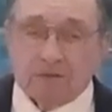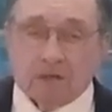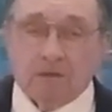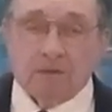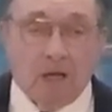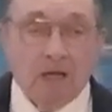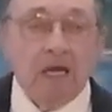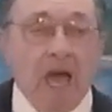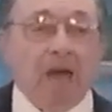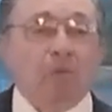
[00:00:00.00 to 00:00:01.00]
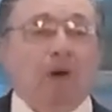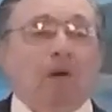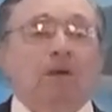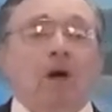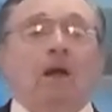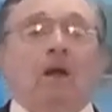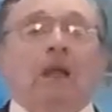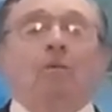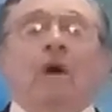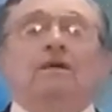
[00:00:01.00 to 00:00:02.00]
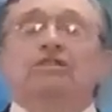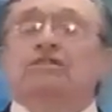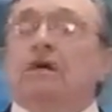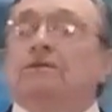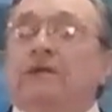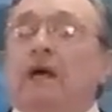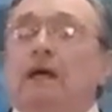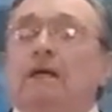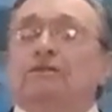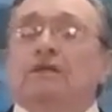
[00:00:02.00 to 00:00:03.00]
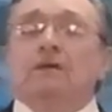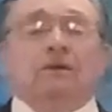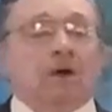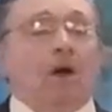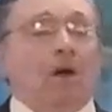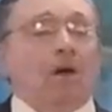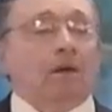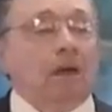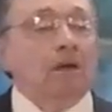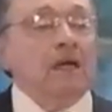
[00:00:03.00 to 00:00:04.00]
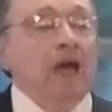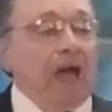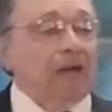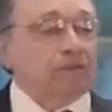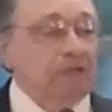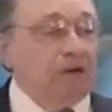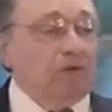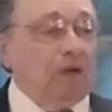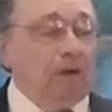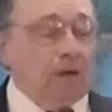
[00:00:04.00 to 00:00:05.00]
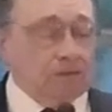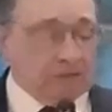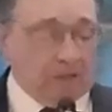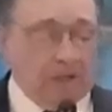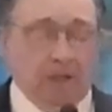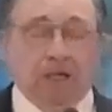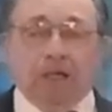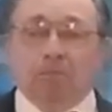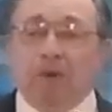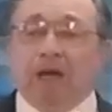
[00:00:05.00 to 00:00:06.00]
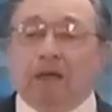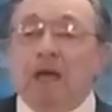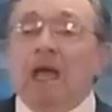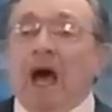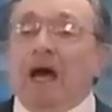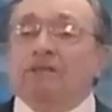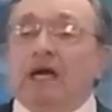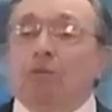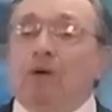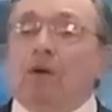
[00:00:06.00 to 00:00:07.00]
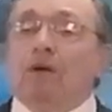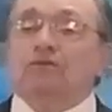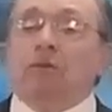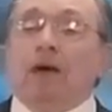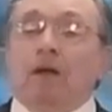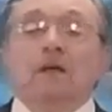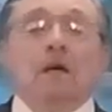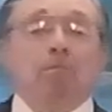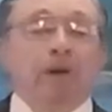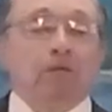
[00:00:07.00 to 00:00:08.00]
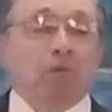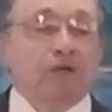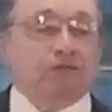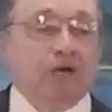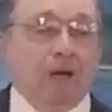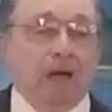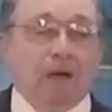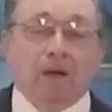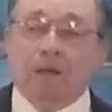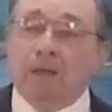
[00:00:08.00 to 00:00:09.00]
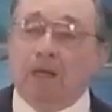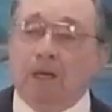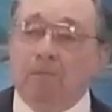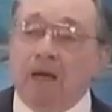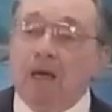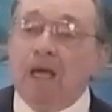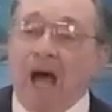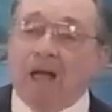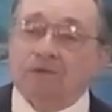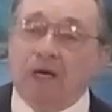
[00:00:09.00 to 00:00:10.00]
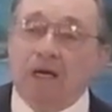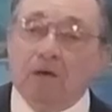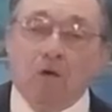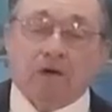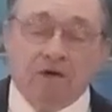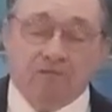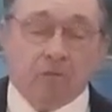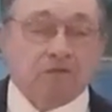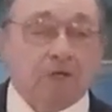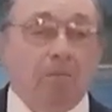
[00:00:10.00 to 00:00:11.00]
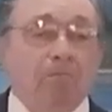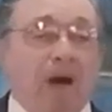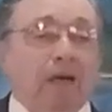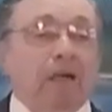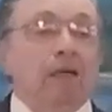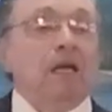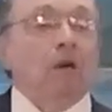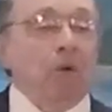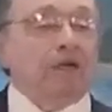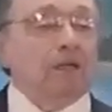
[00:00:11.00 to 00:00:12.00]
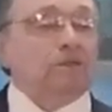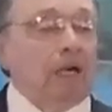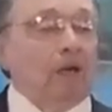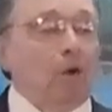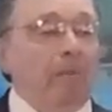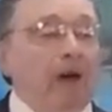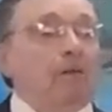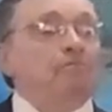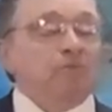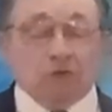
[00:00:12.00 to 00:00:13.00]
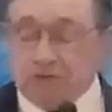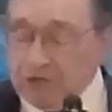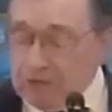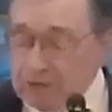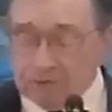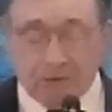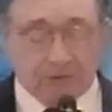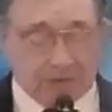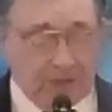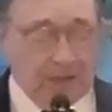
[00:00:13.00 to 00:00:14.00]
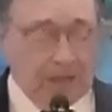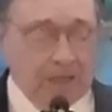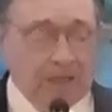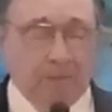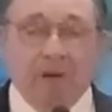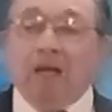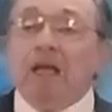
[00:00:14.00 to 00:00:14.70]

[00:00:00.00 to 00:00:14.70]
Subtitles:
nothing, and we ought to not waste the days that God hath given us. Amen. I tell you, we ought to try to be reaching out. Amen. I tell you, looking for somebody we can tell about Jesus. Oh, yeah. Amen.